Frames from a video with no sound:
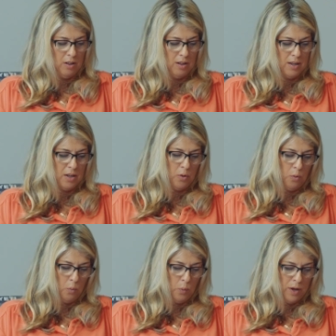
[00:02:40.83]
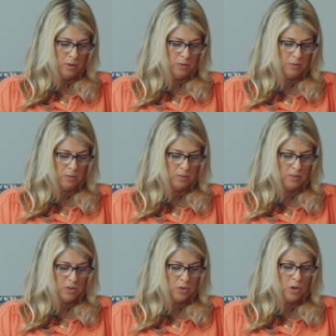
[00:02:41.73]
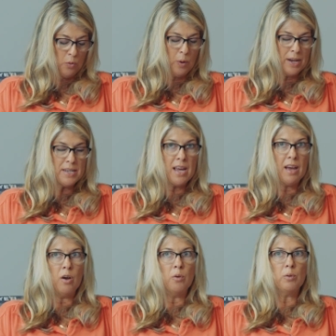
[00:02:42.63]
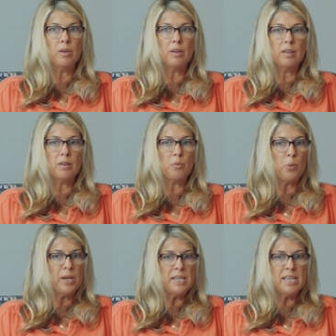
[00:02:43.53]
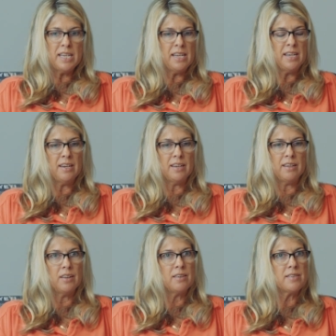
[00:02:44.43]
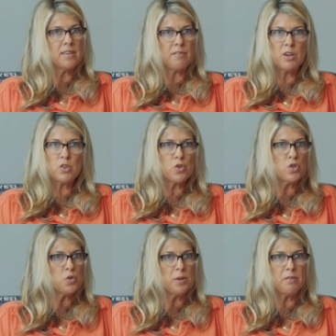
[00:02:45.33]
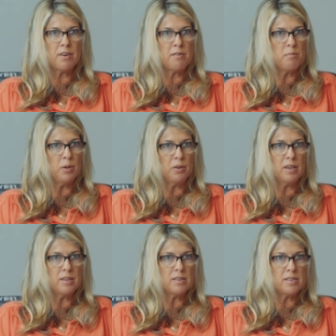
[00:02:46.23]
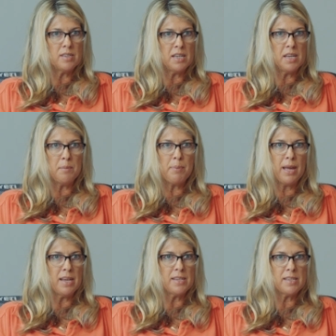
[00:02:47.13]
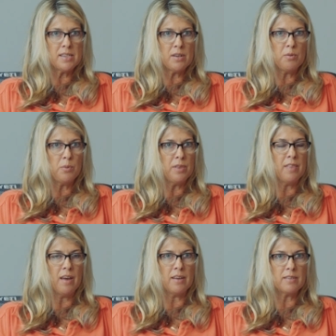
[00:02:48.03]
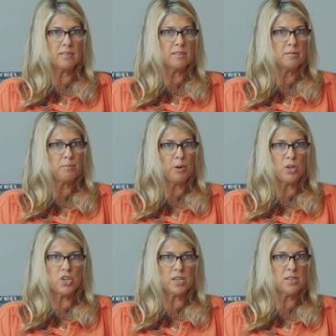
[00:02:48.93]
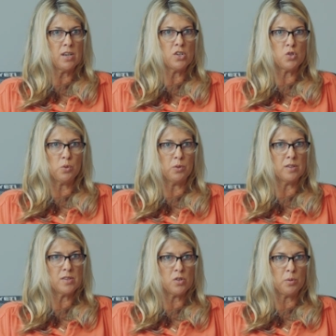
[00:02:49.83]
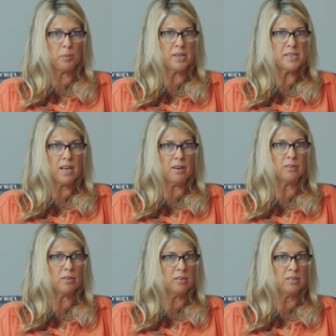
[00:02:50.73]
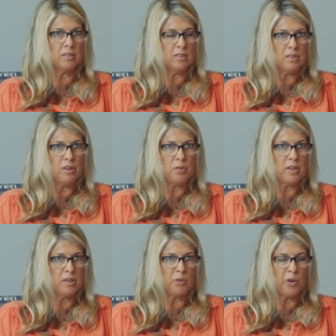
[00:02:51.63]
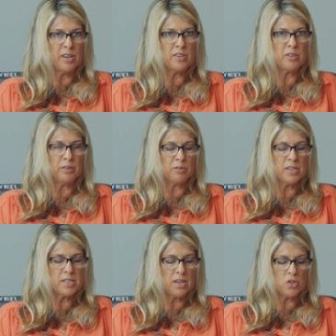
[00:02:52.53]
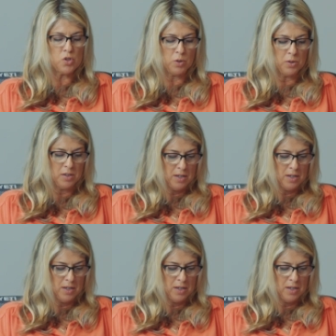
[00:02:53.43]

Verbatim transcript: Uh, well, you know, right now we need 725 million to keep pace with that project schedule that CERP lays out called you know, the integrated delivery schedule.